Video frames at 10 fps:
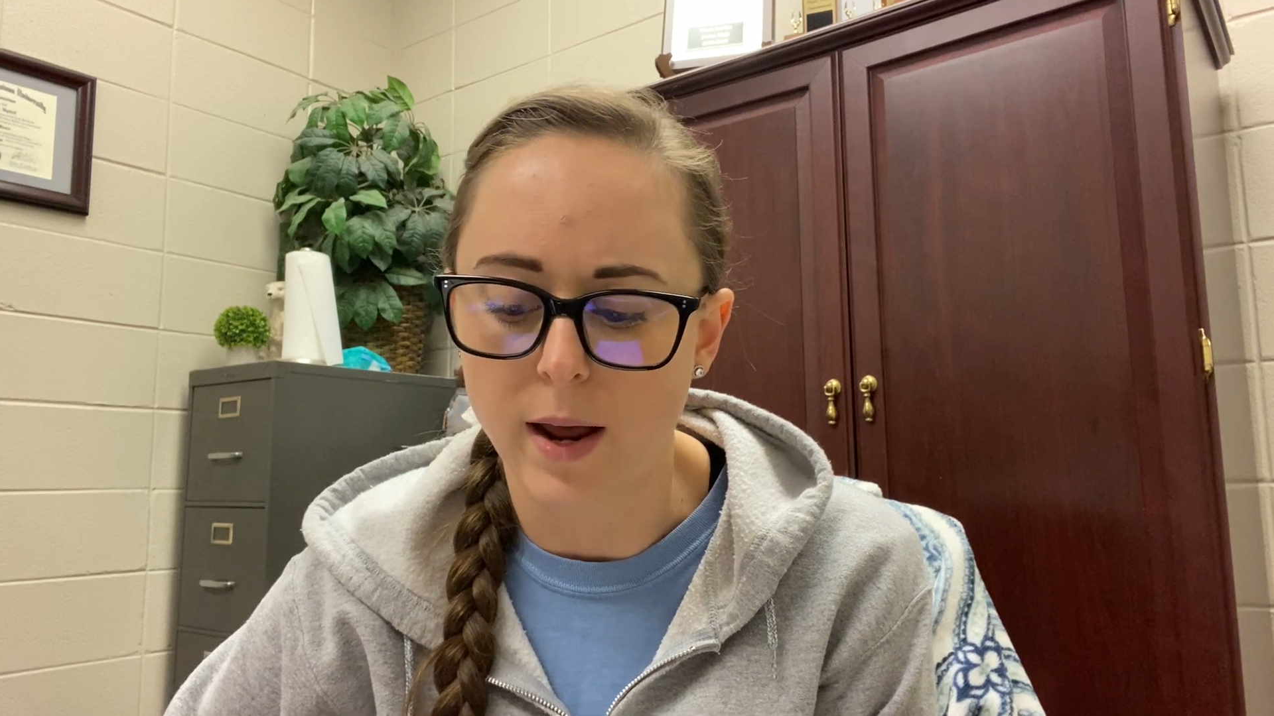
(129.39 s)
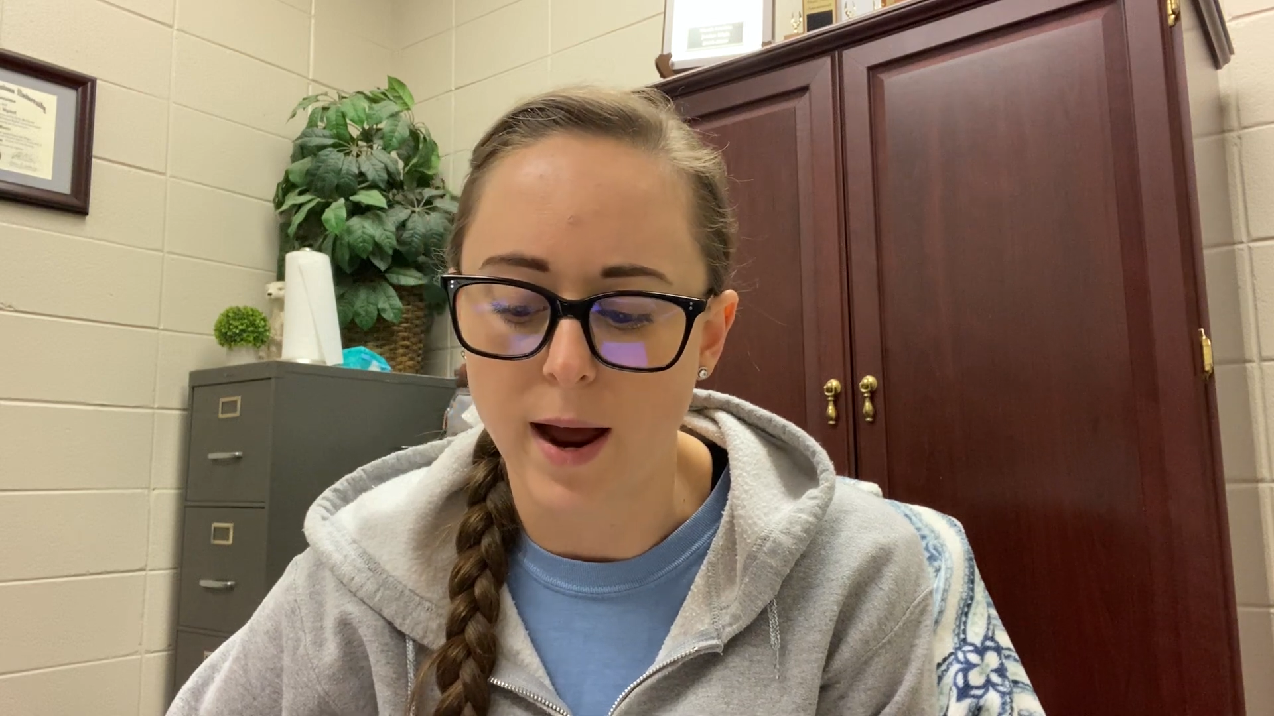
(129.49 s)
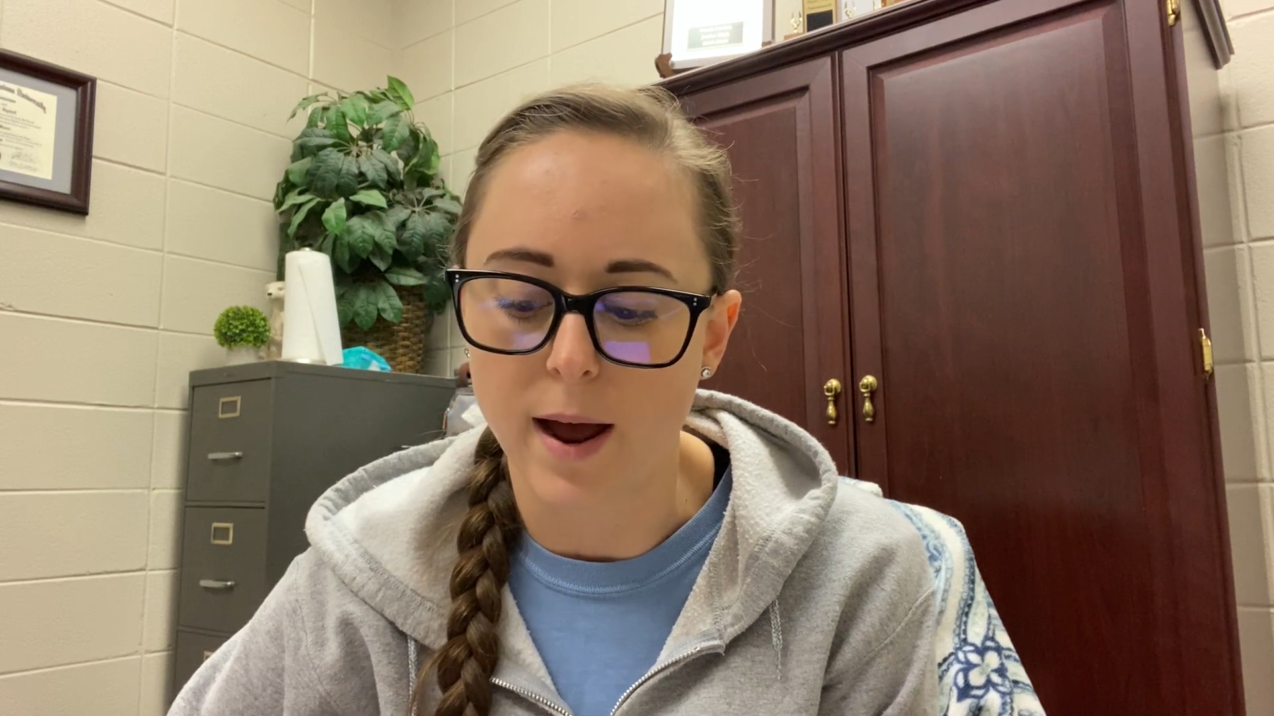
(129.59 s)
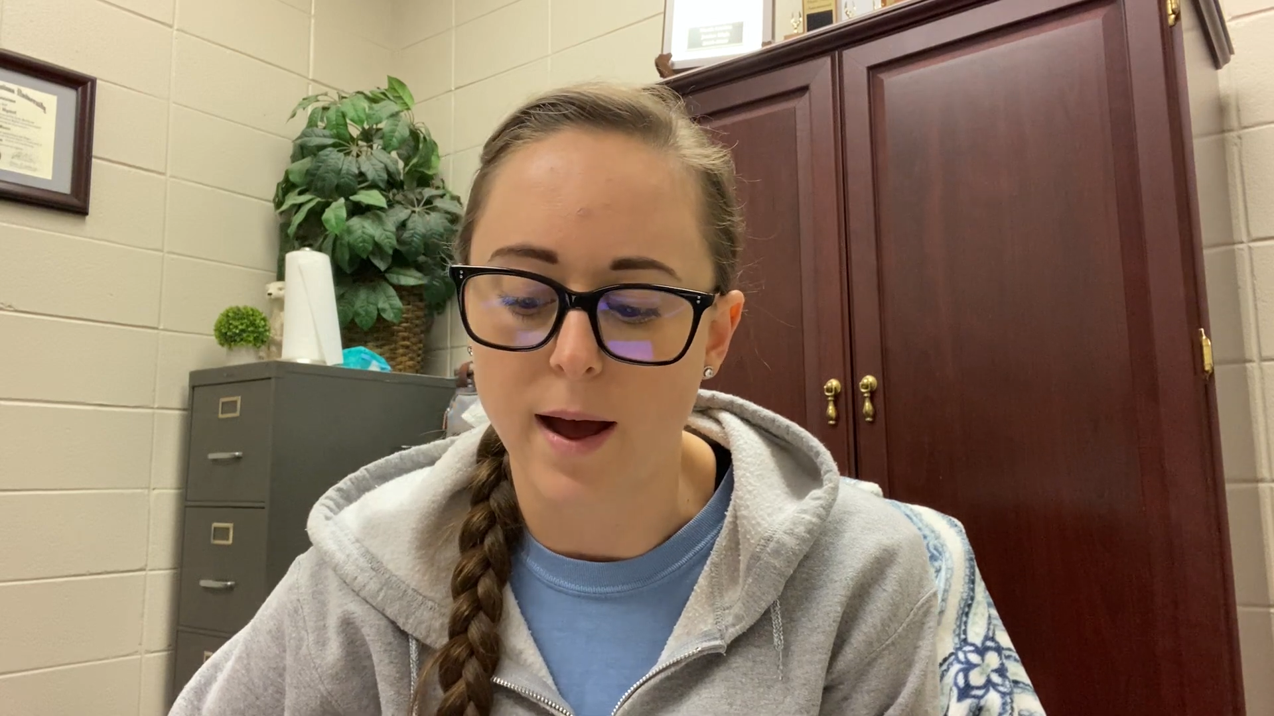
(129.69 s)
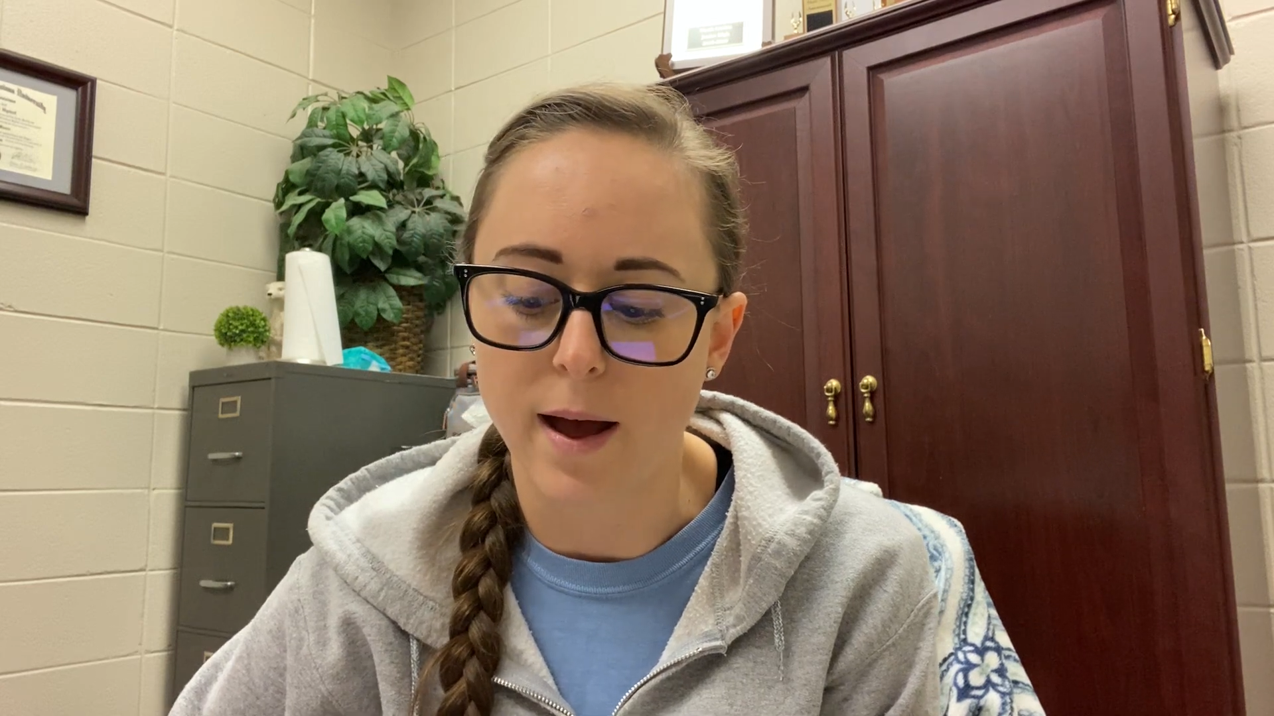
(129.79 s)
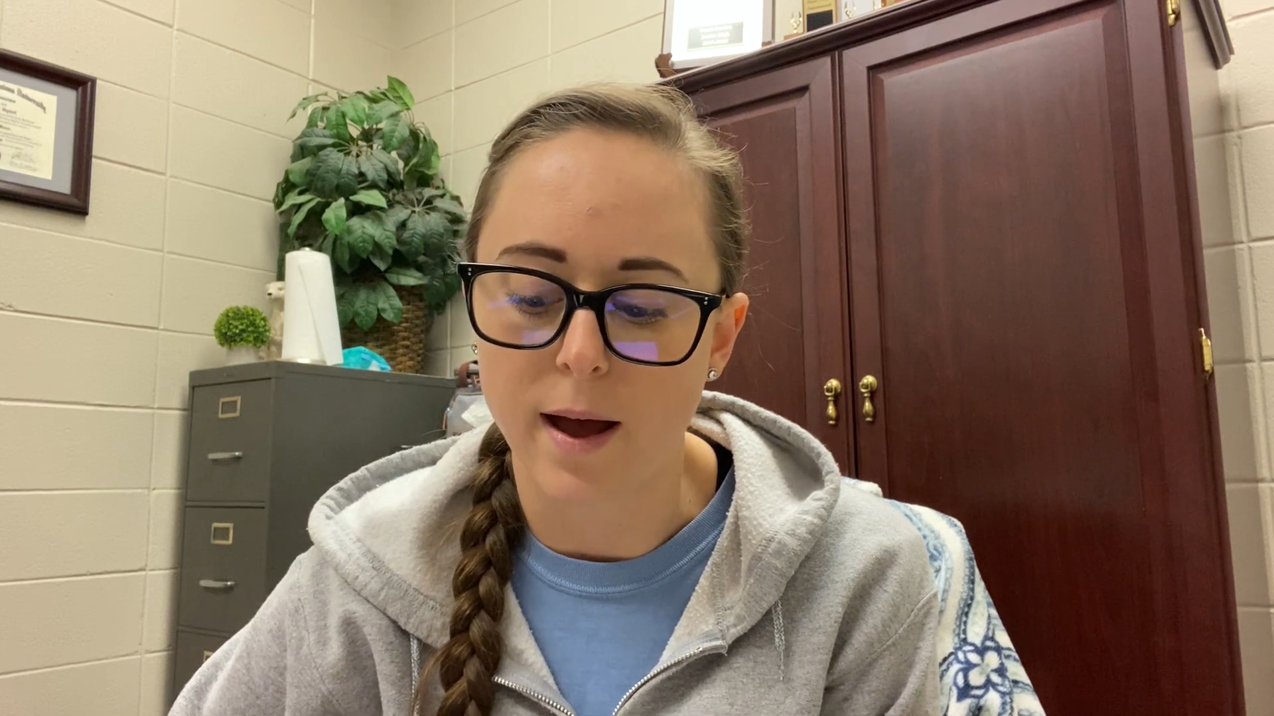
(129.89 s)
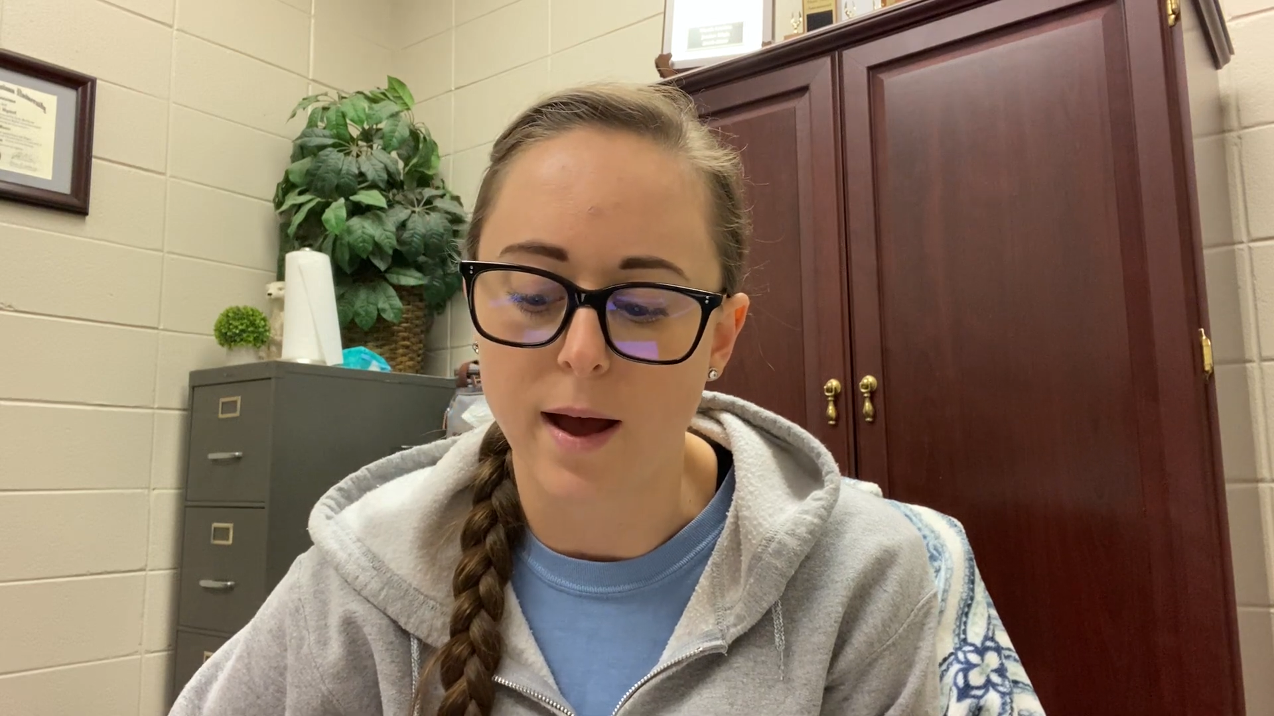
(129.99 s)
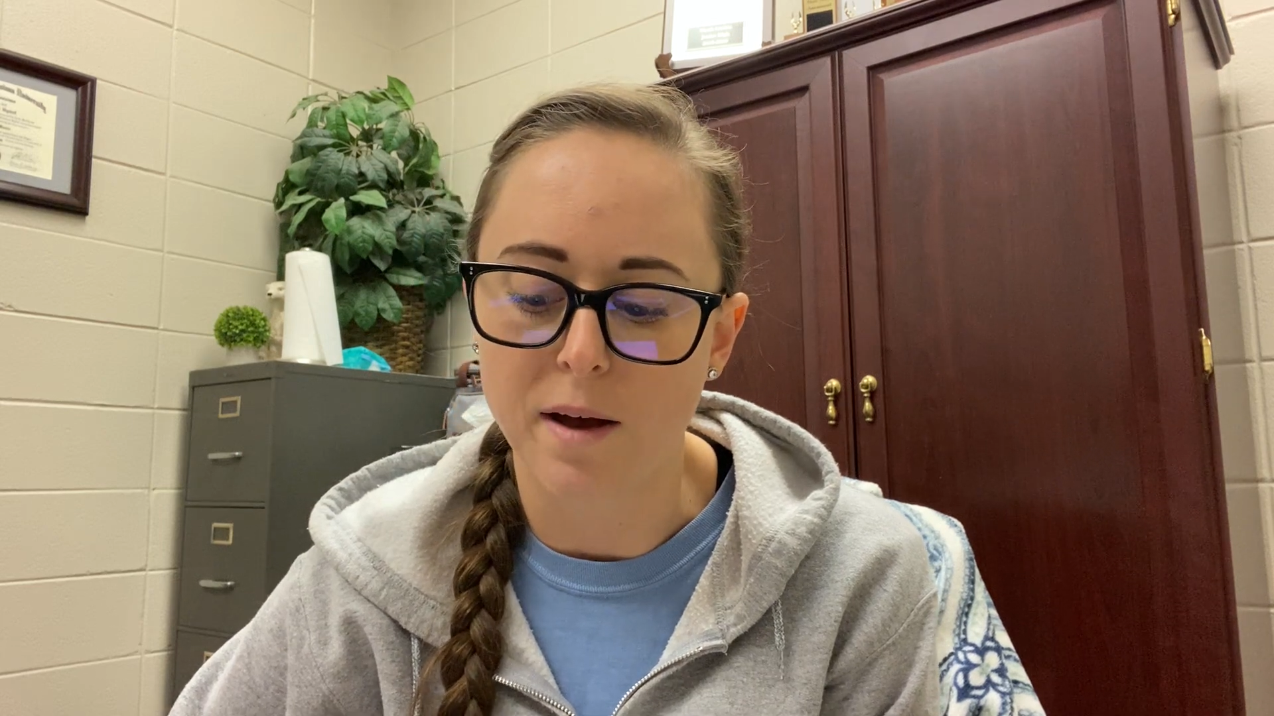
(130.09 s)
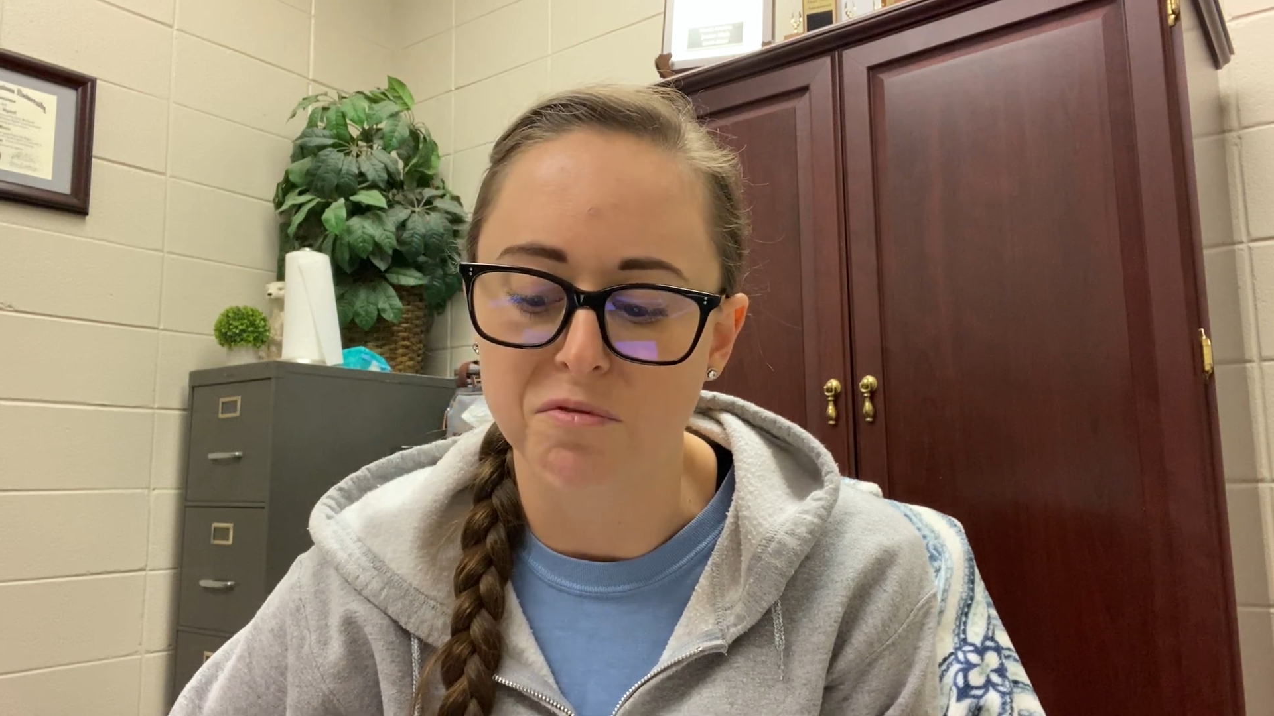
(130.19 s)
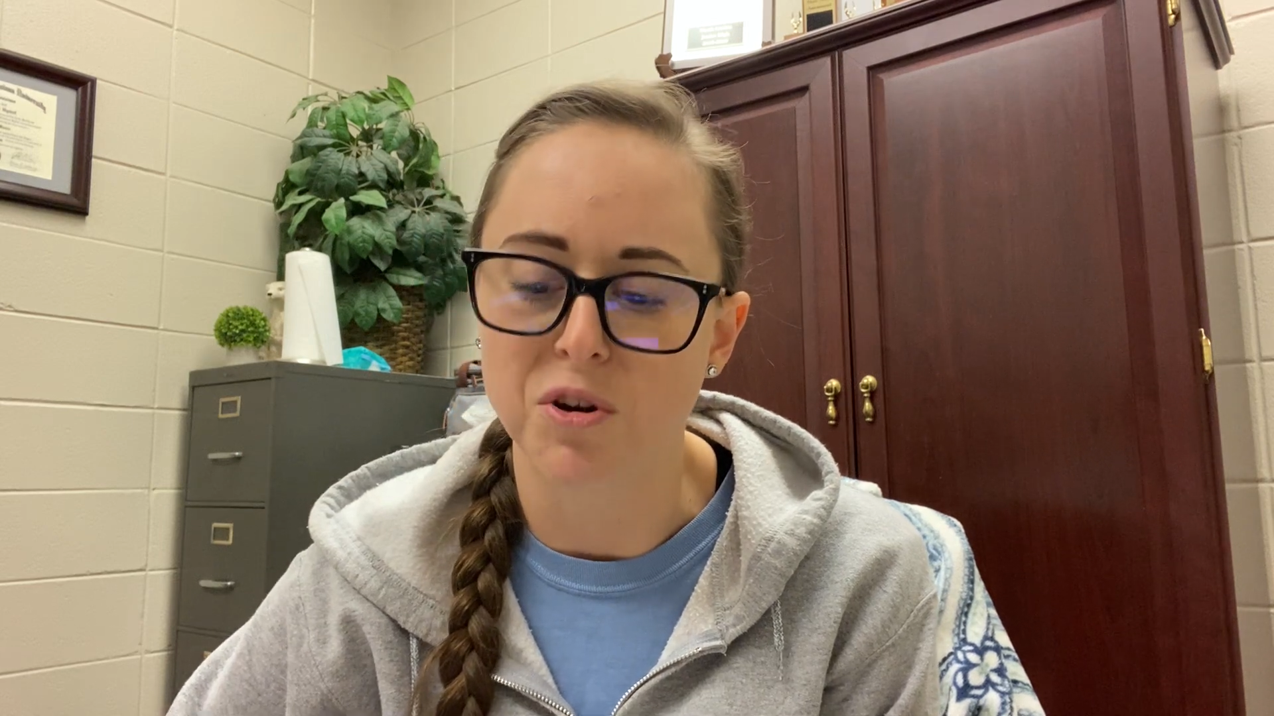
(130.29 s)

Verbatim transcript: half